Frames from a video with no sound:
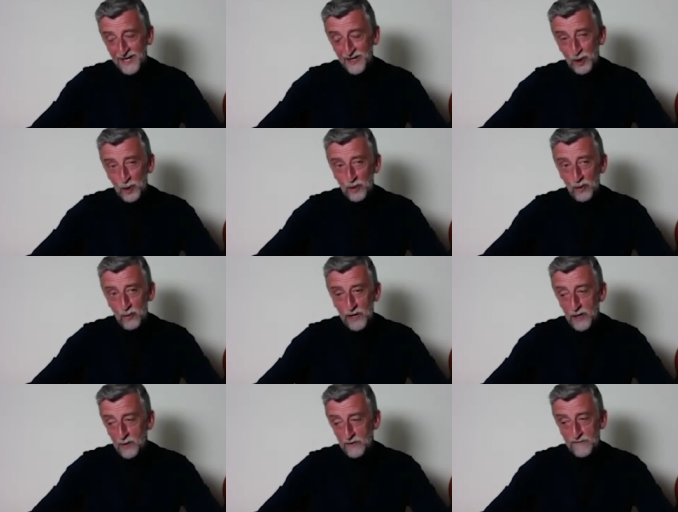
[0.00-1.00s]
You're going to run
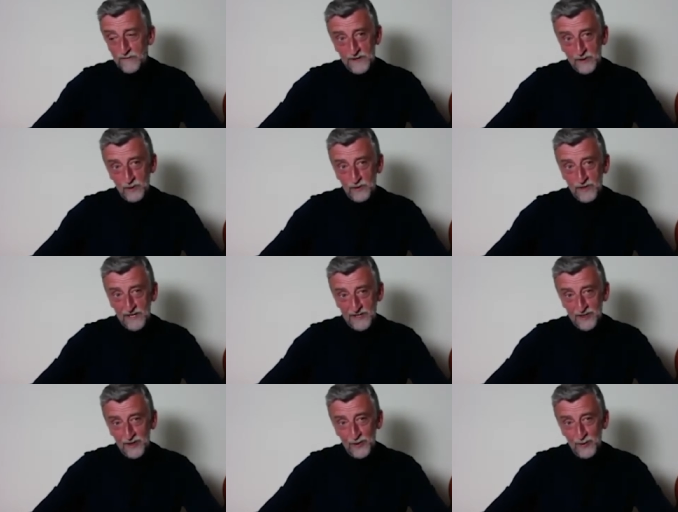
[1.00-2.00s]
out of fun new things
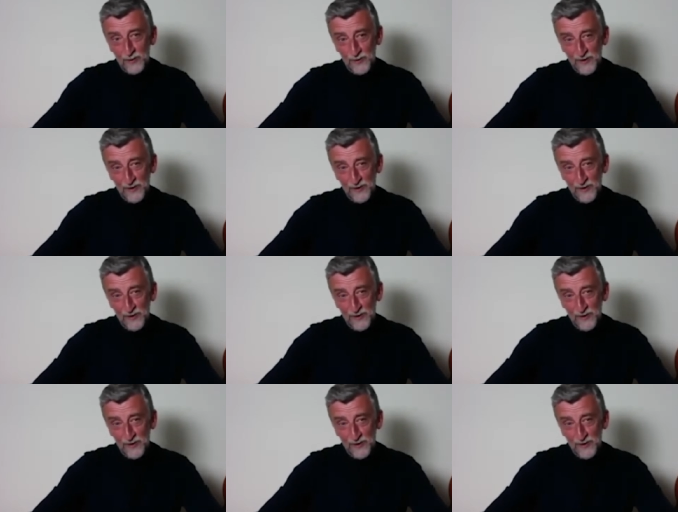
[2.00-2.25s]
to do.